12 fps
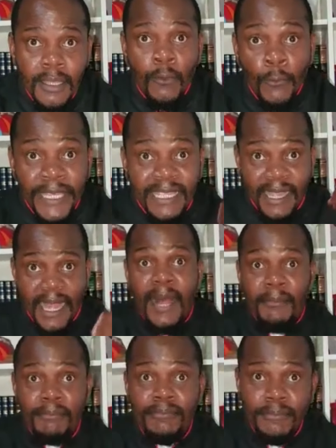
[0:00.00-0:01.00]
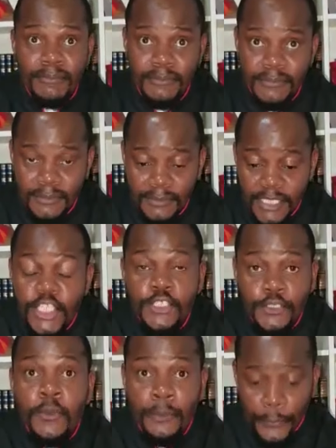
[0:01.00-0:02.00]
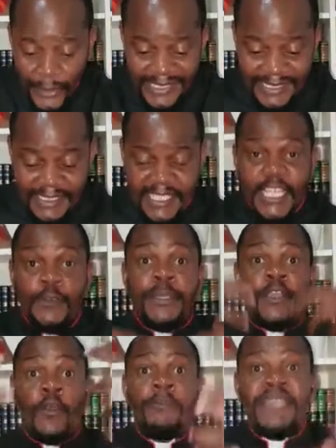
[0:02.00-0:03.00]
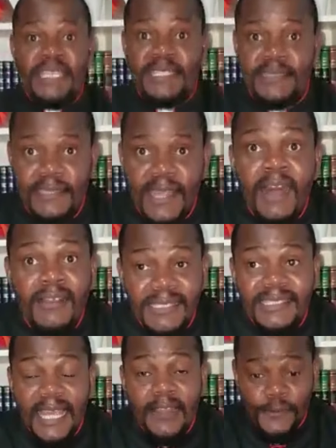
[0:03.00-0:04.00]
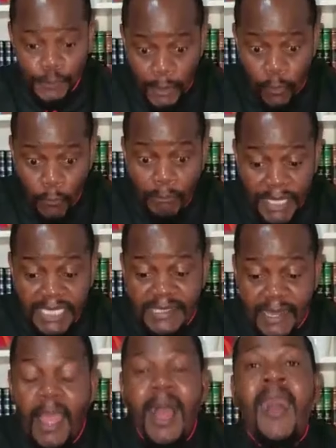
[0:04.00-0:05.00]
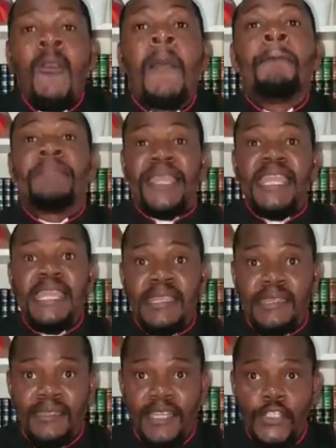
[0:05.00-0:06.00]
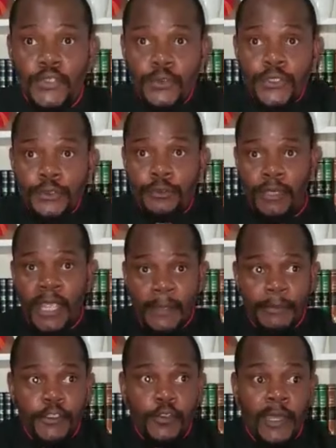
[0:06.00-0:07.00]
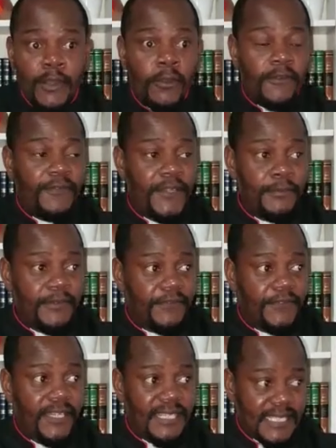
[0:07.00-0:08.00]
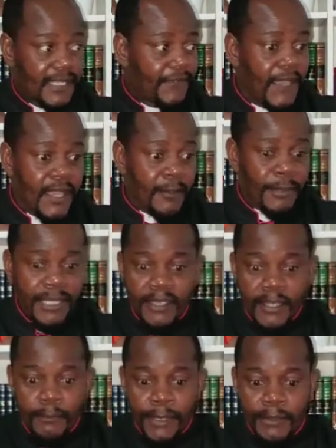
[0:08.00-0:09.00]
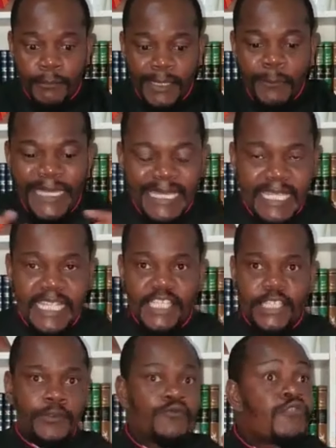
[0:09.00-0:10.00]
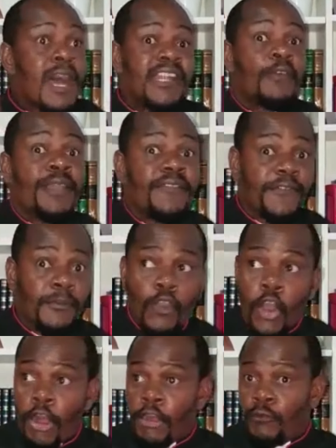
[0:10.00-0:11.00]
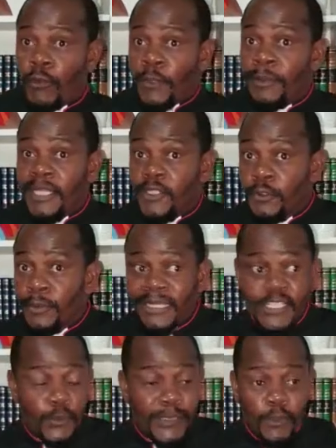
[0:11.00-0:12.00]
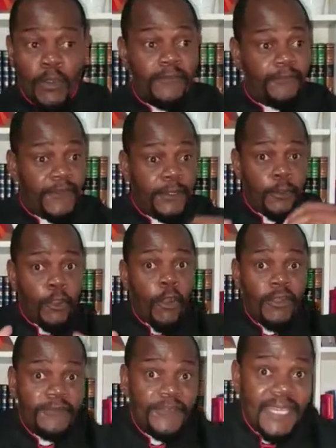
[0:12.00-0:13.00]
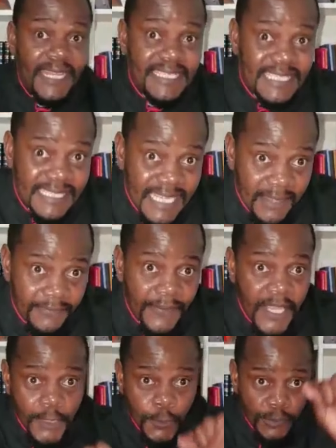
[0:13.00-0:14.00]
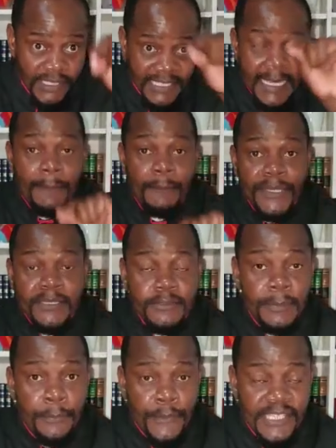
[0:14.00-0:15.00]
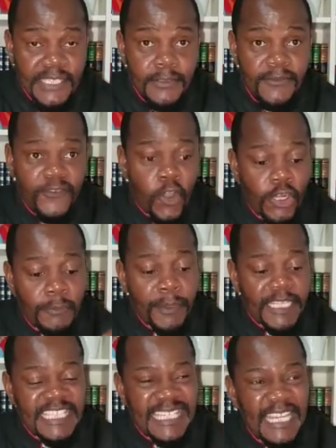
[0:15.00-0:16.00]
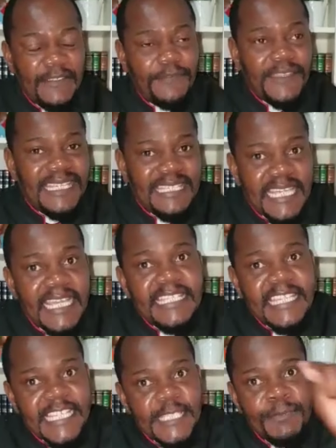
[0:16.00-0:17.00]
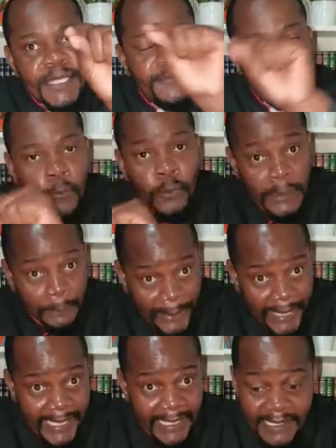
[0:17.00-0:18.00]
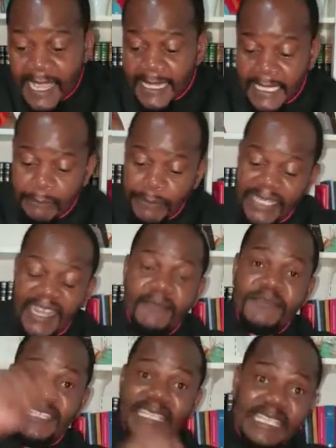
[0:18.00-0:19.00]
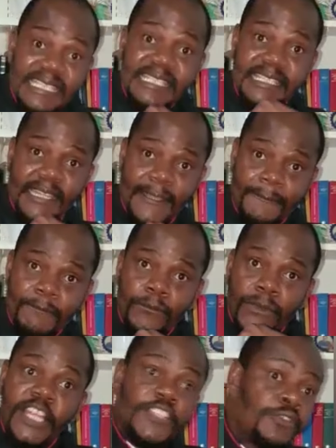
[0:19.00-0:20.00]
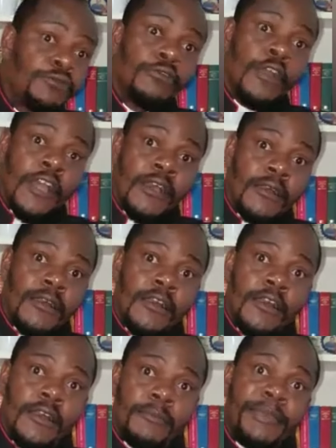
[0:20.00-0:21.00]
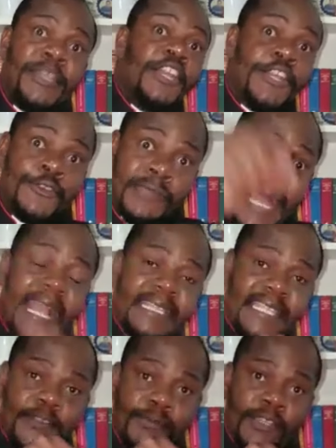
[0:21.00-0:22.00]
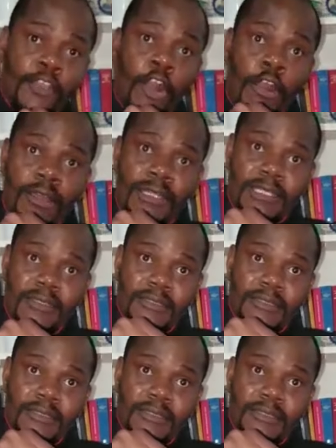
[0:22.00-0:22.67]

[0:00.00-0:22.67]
we come into your presence and we commit ourselves, we commit our being to you. Because quite often we feel as if we need to run away from God. What we are doing is we don't feel confident enough to step into the presence of God. But if the debt has been fully paid, it becomes easier to be reunited with God,